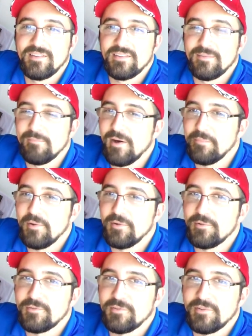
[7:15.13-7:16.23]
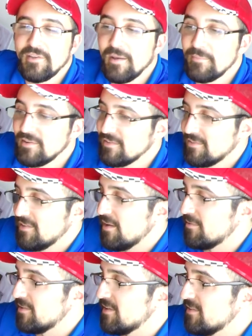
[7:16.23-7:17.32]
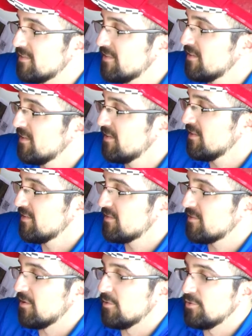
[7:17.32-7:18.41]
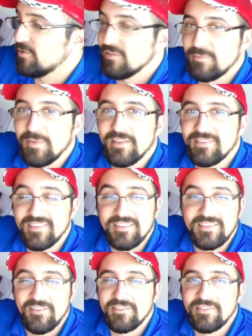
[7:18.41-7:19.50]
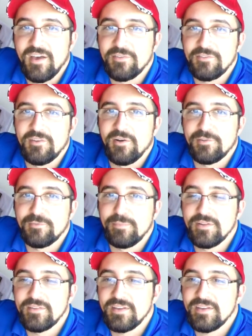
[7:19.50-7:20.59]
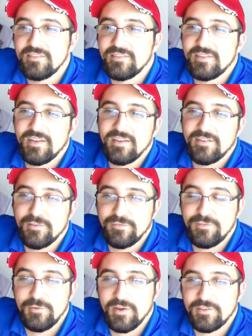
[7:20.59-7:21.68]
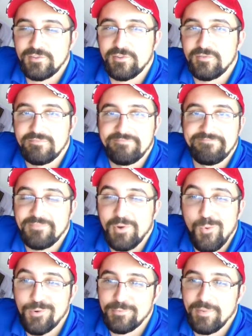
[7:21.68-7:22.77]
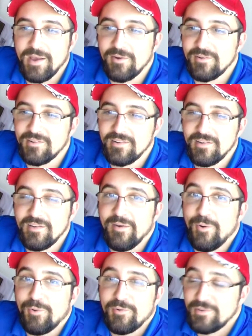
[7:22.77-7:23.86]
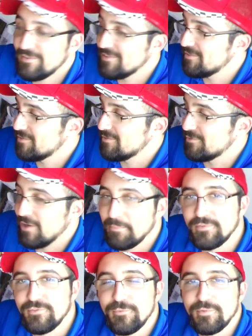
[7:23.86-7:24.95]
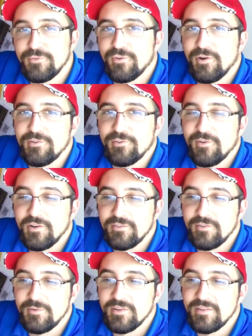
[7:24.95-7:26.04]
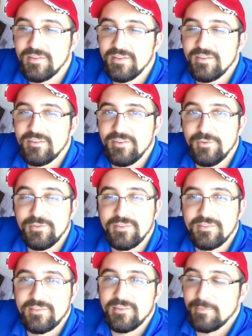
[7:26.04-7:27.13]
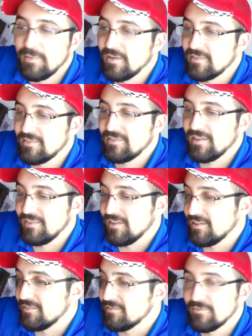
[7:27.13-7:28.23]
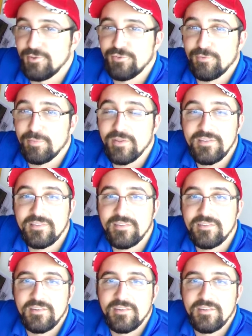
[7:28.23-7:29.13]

Mod motors are a dime a dozen nowadays, so you can spend $6,000, $7,000 building it to get a few extra horsepower, or you just strap a supercharger onto it, use it till it busts, and then just replace it,